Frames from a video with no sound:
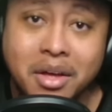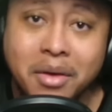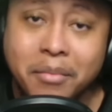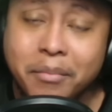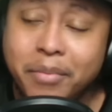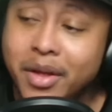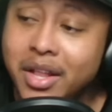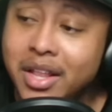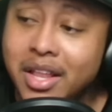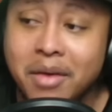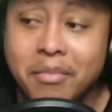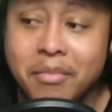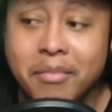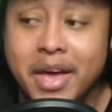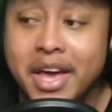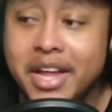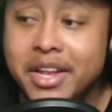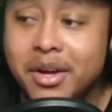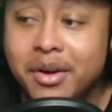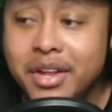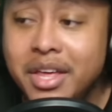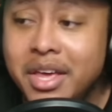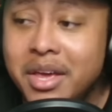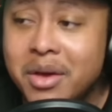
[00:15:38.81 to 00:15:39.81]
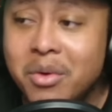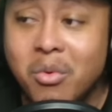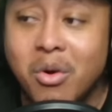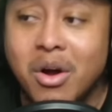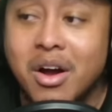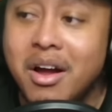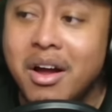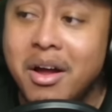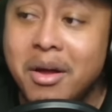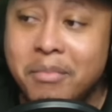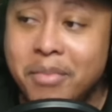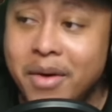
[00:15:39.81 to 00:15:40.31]
Pull up, man. Don't even
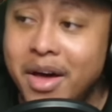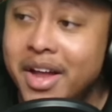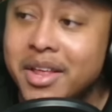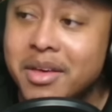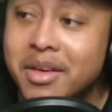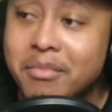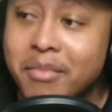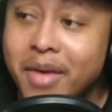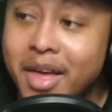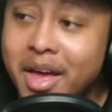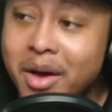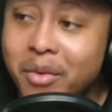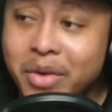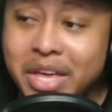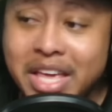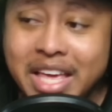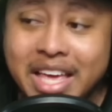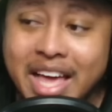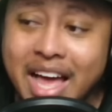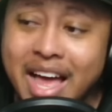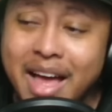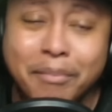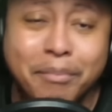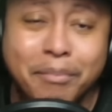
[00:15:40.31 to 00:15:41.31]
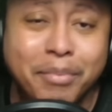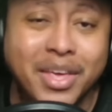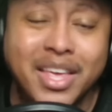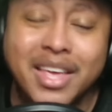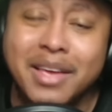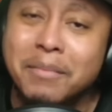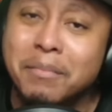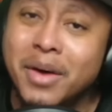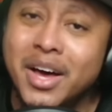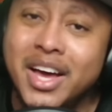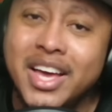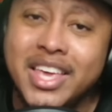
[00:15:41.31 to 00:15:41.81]
worry about it, man. We got
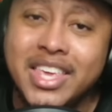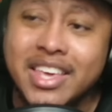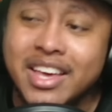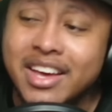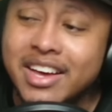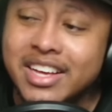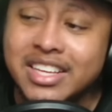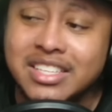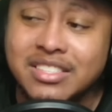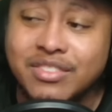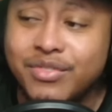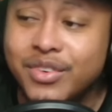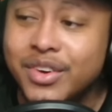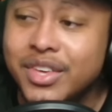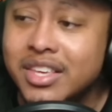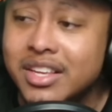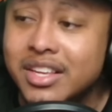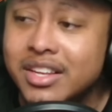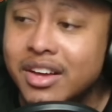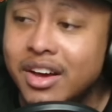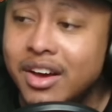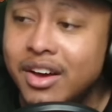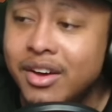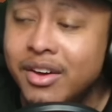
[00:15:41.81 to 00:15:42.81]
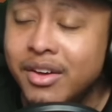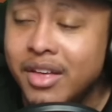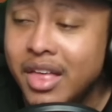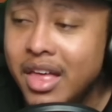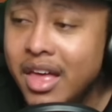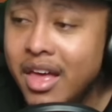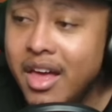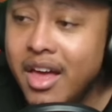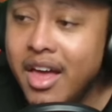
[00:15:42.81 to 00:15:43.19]
big munions for you, dog.